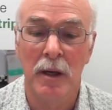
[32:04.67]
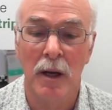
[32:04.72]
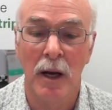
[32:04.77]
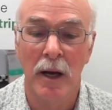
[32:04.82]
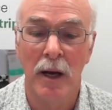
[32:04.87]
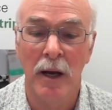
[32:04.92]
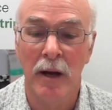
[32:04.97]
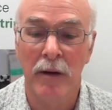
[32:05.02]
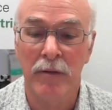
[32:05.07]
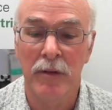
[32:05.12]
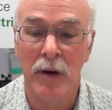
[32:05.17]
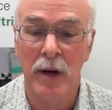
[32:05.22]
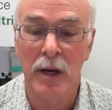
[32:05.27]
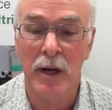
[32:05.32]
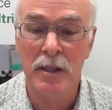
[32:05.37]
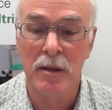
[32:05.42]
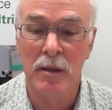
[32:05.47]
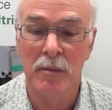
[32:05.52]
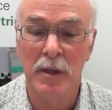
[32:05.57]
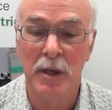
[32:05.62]
I have there
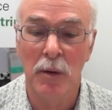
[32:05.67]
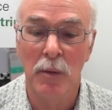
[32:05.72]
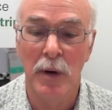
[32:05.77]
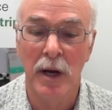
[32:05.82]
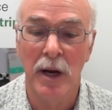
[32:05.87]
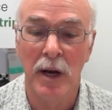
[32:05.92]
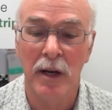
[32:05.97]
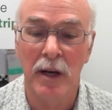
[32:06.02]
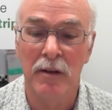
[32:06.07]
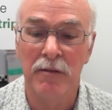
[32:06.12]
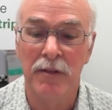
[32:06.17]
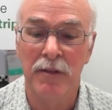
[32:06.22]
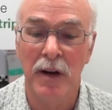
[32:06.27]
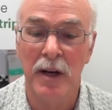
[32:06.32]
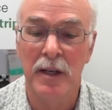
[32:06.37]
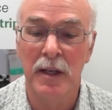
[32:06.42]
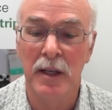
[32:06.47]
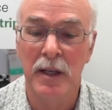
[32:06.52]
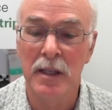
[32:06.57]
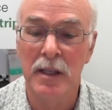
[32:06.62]
has to be a way I can
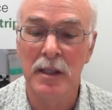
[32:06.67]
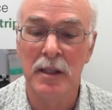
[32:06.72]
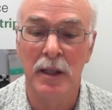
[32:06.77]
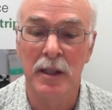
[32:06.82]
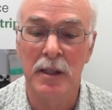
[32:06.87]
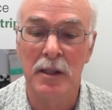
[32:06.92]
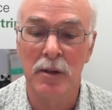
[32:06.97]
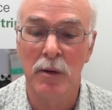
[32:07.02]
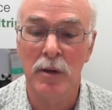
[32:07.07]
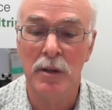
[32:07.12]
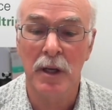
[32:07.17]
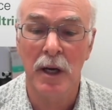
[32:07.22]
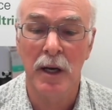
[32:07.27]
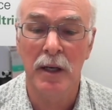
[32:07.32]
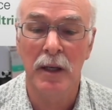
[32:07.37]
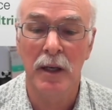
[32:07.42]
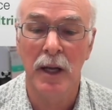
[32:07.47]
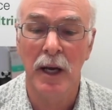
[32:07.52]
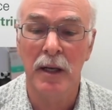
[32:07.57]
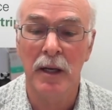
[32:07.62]
find it easily. So it's kind
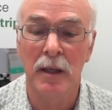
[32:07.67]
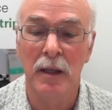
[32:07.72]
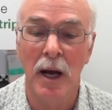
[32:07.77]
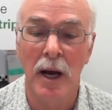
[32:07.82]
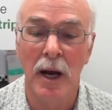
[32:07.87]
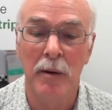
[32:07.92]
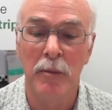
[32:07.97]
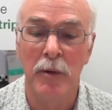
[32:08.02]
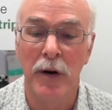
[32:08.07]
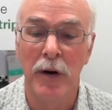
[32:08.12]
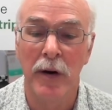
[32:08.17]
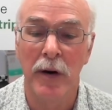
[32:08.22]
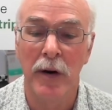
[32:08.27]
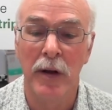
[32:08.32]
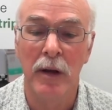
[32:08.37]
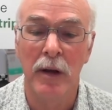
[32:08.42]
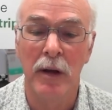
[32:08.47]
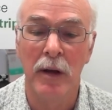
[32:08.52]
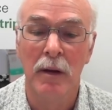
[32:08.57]
of like a library.